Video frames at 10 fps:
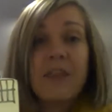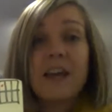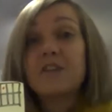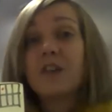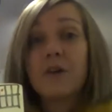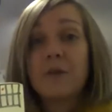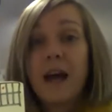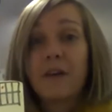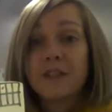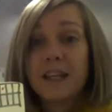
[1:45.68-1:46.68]
They don't
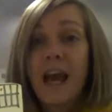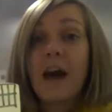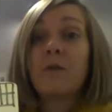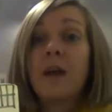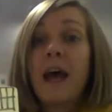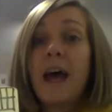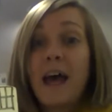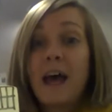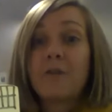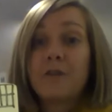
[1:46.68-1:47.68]
have to count
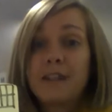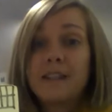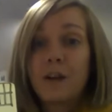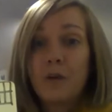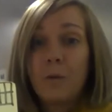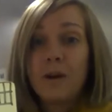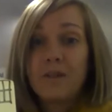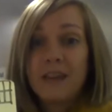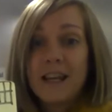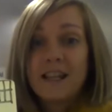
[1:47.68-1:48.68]
every single one
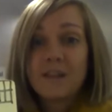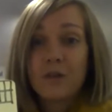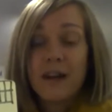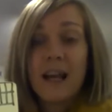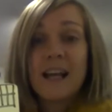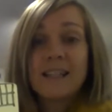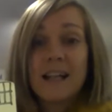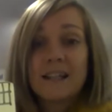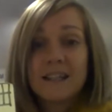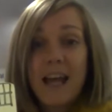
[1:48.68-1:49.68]
of these to realize
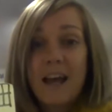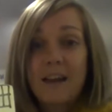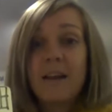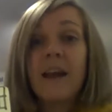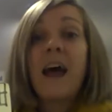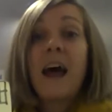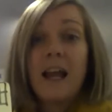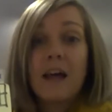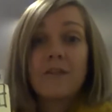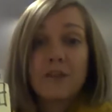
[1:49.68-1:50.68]
that's 10,
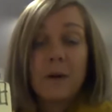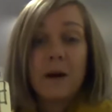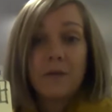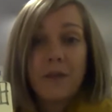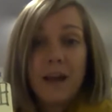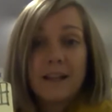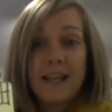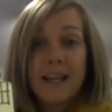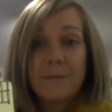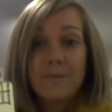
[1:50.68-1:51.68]
11, 12,
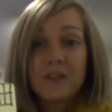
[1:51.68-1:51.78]
13.